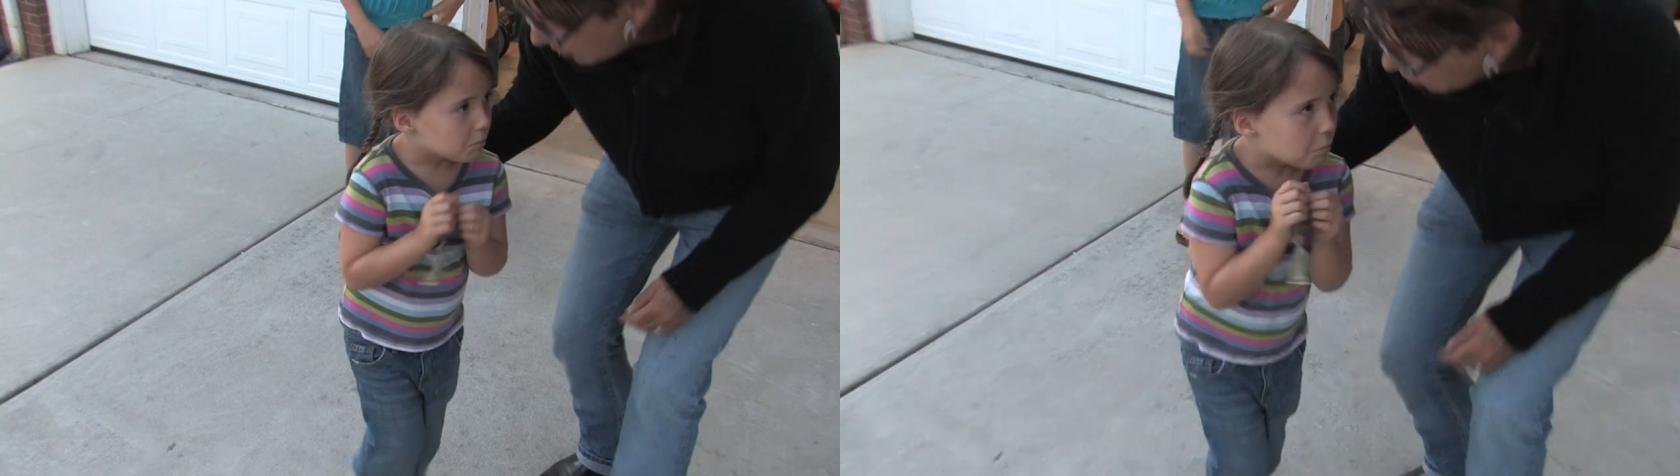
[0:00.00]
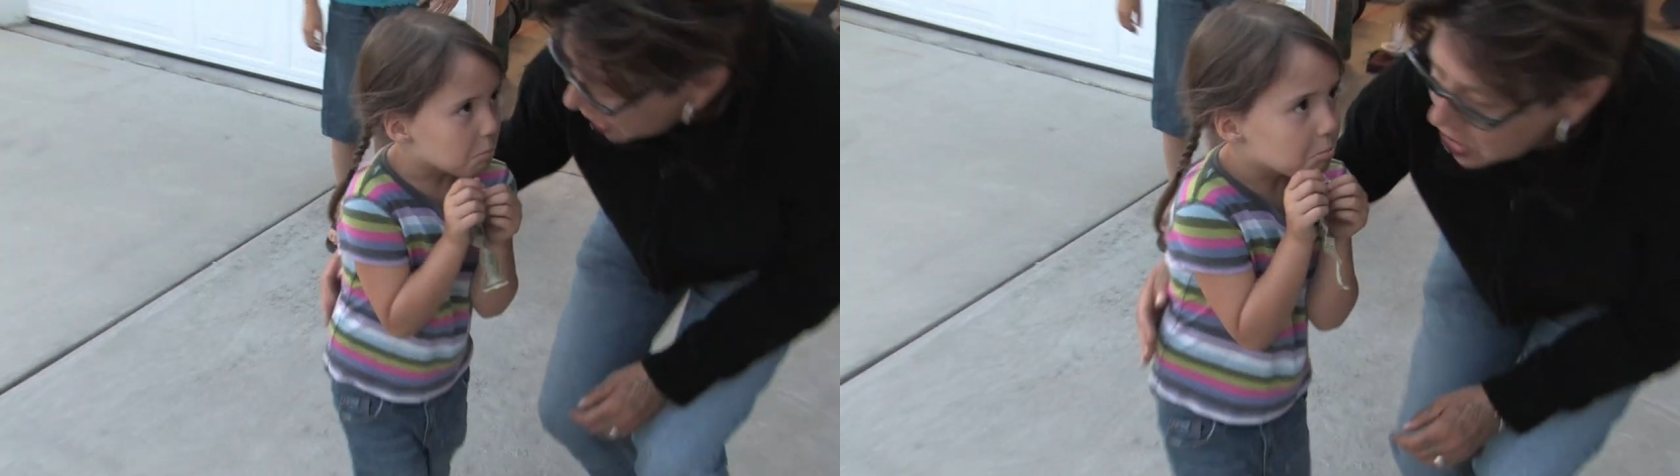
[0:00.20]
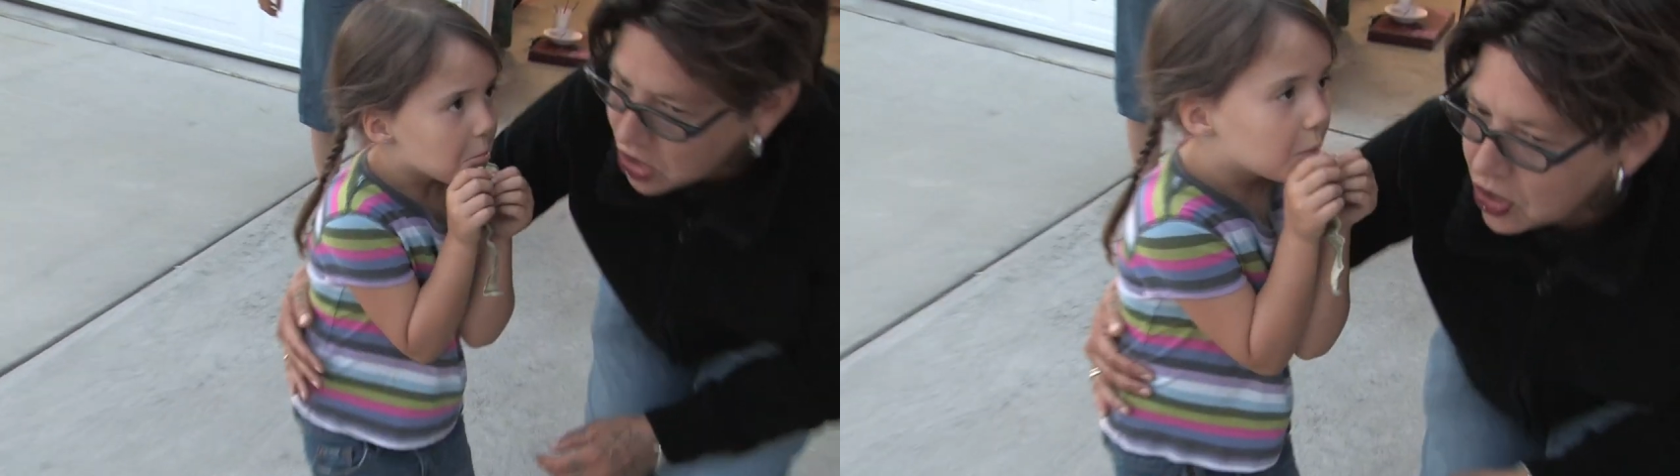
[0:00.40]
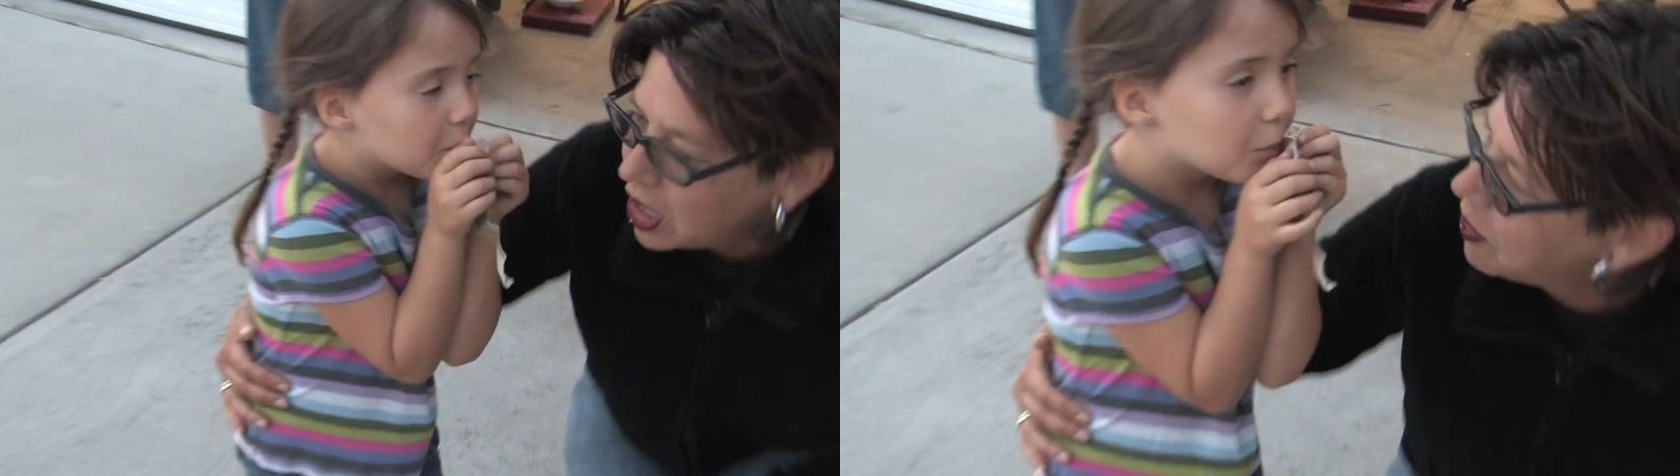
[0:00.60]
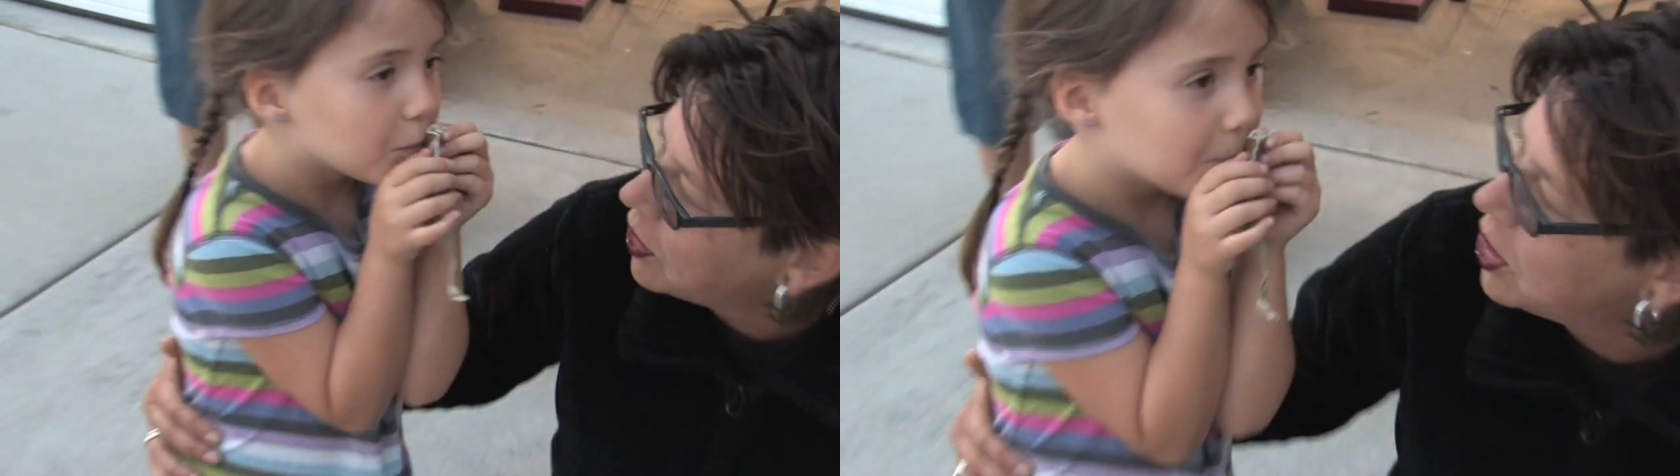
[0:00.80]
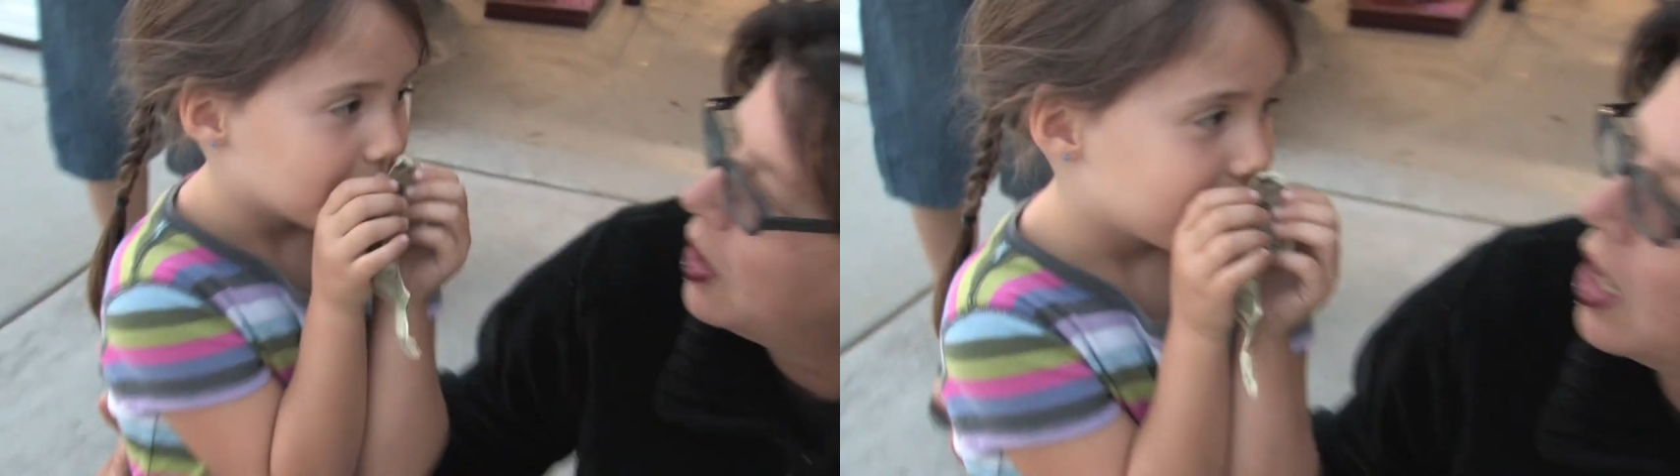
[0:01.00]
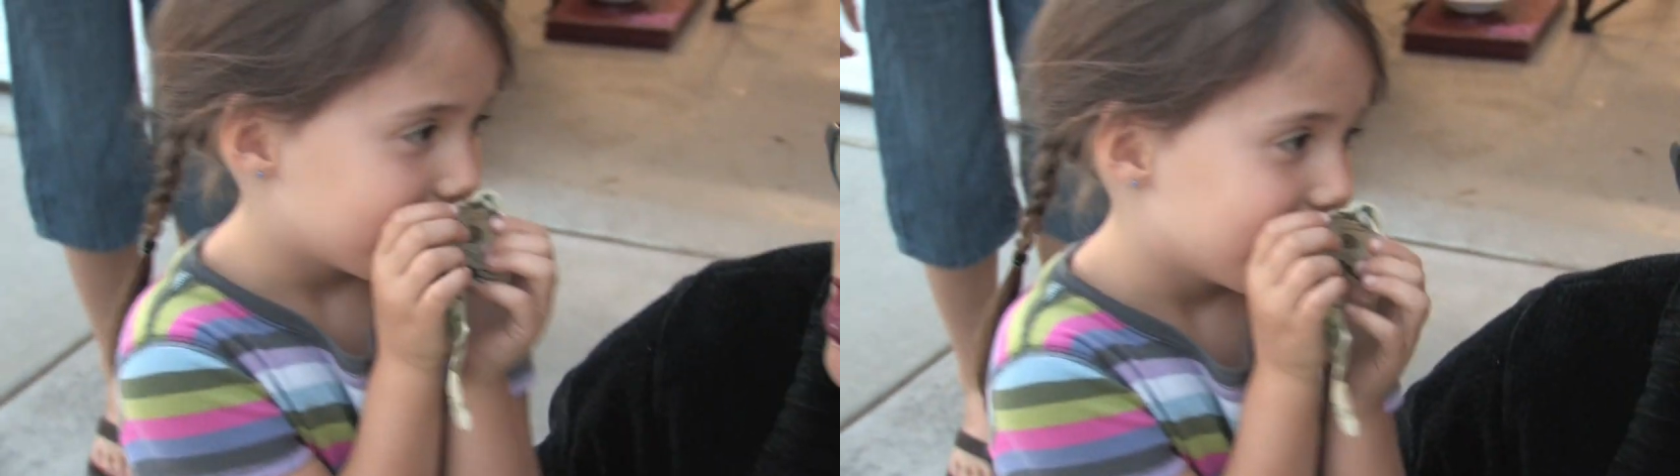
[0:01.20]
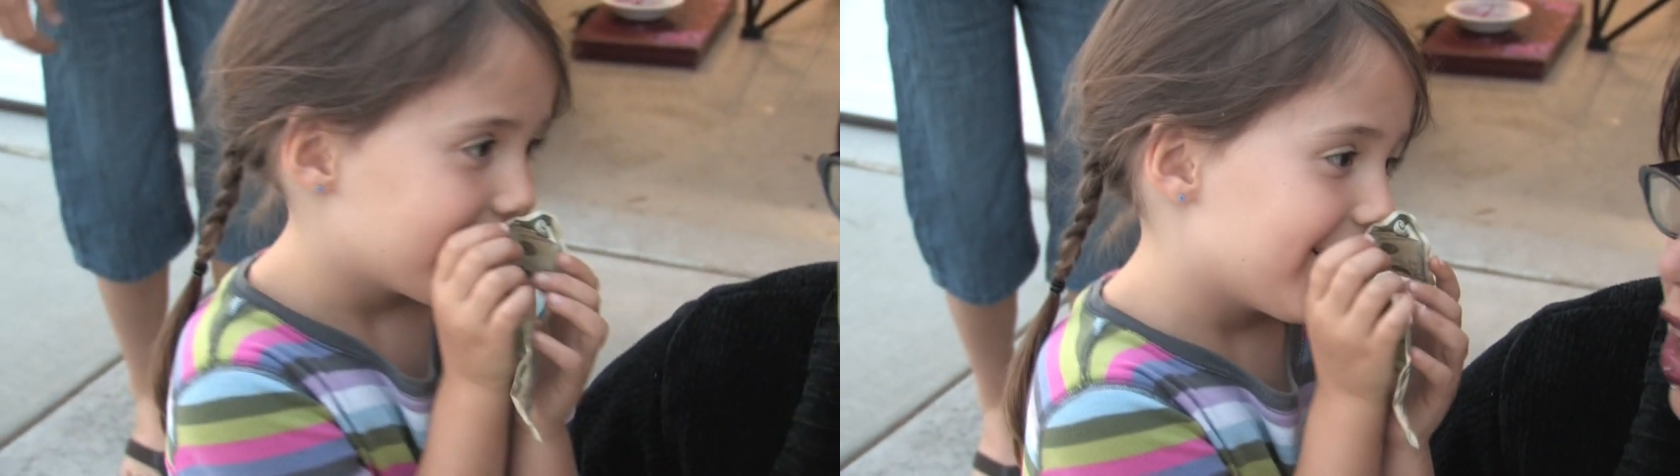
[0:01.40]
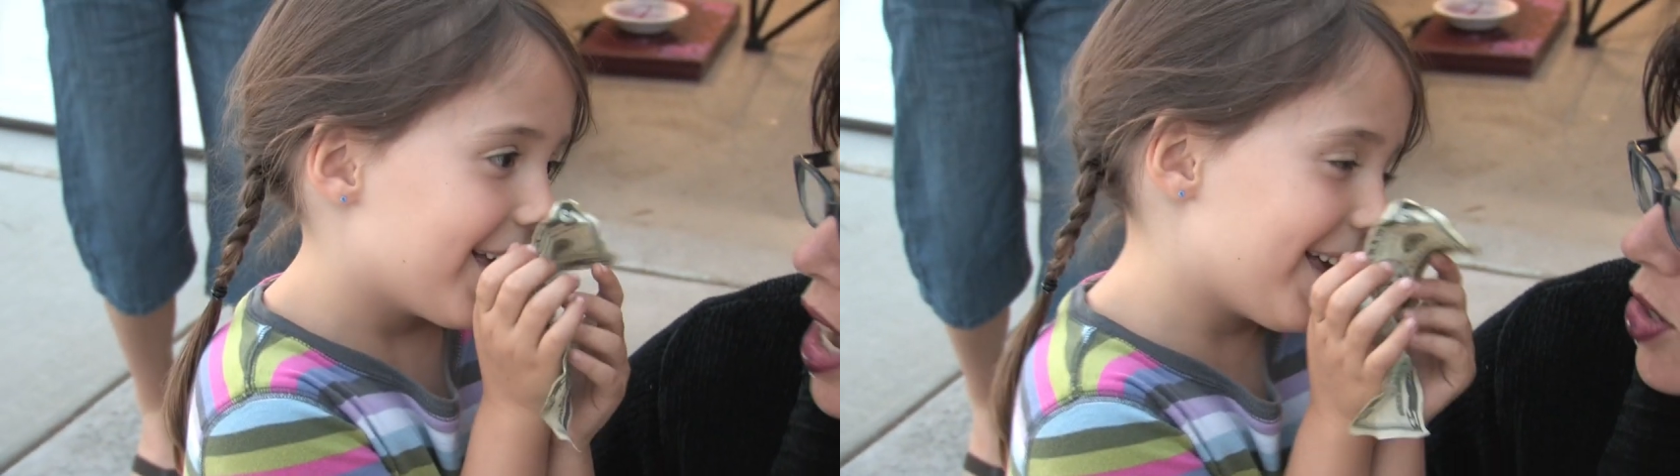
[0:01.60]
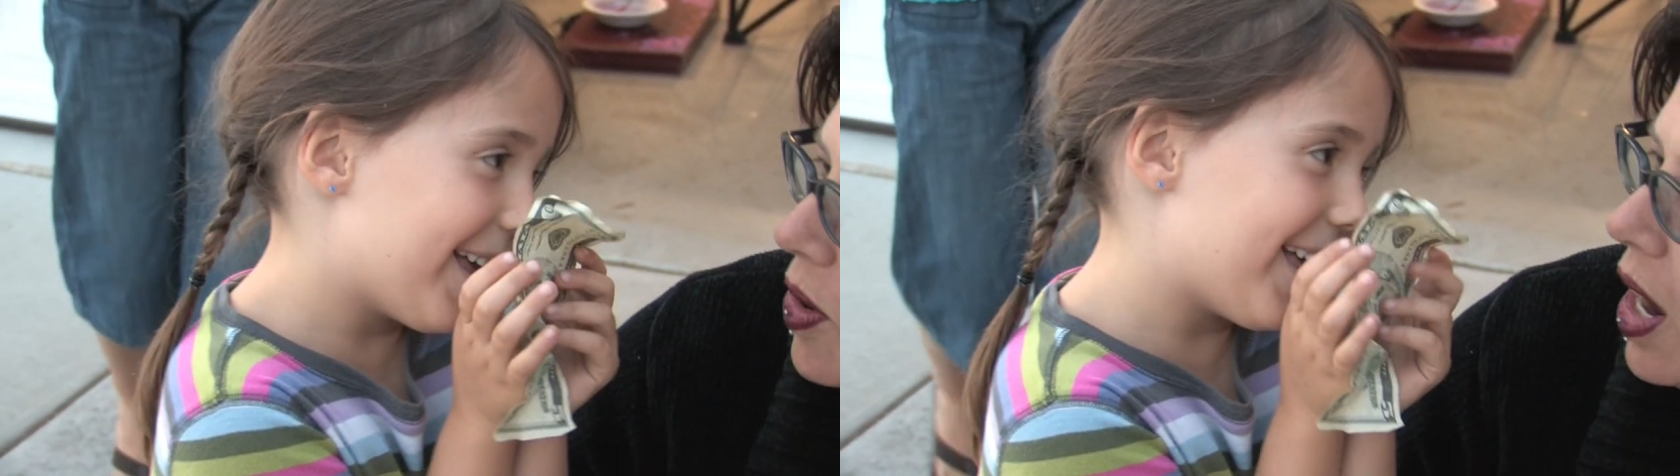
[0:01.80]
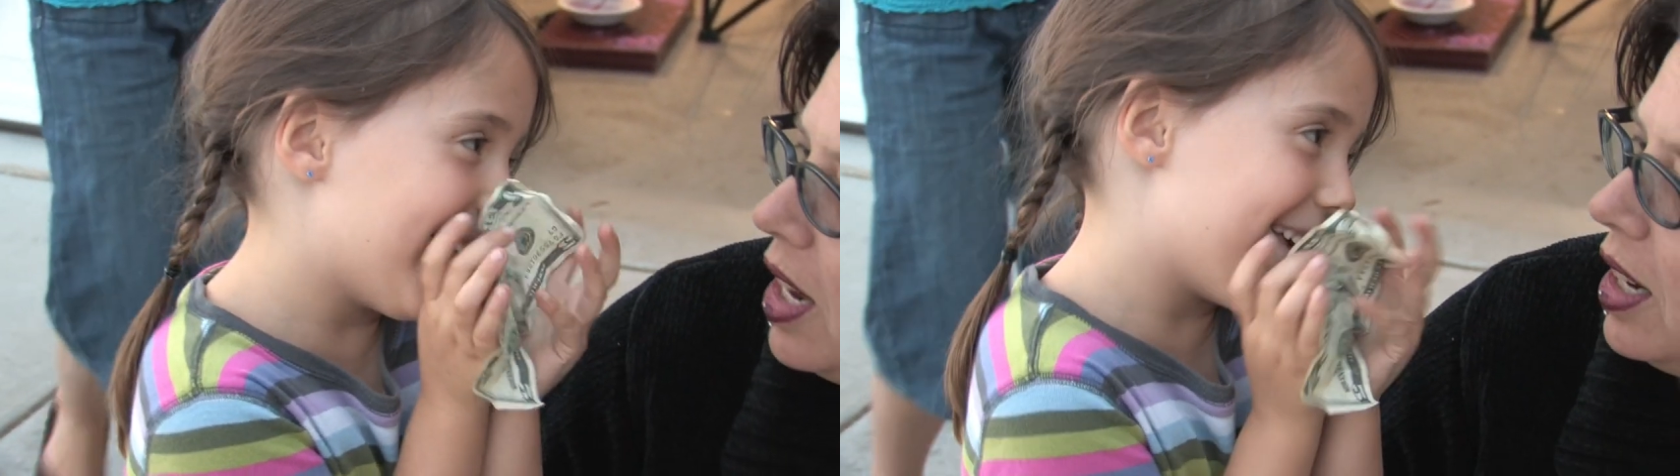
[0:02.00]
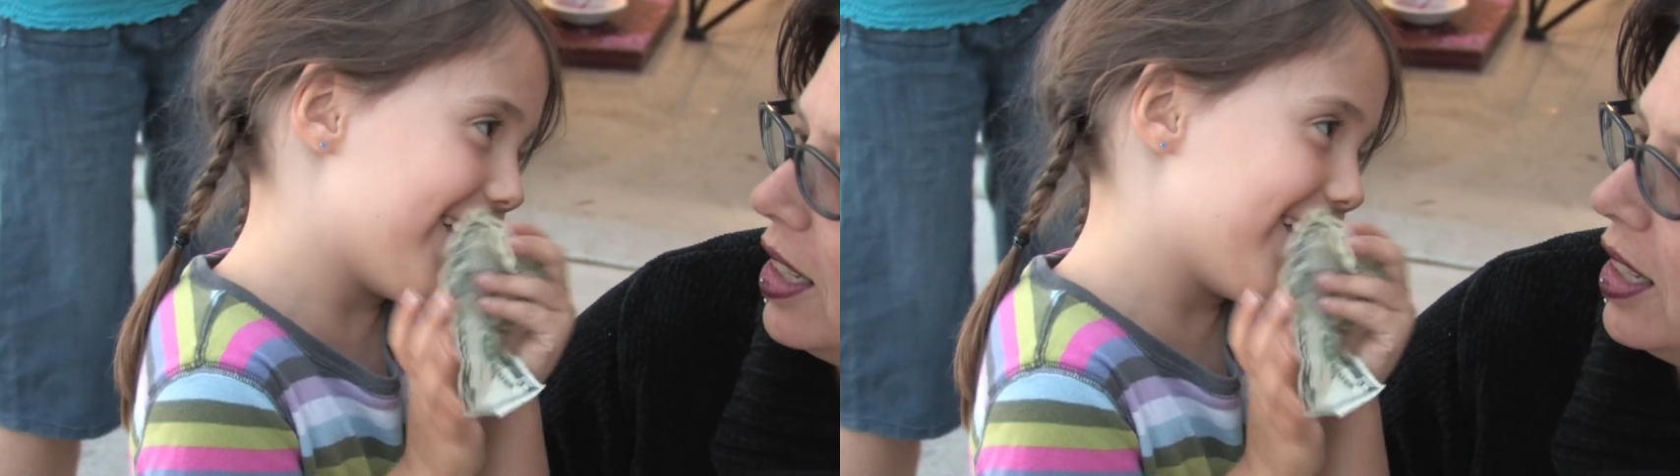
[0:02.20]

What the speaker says: What did you get for doing all your lines right?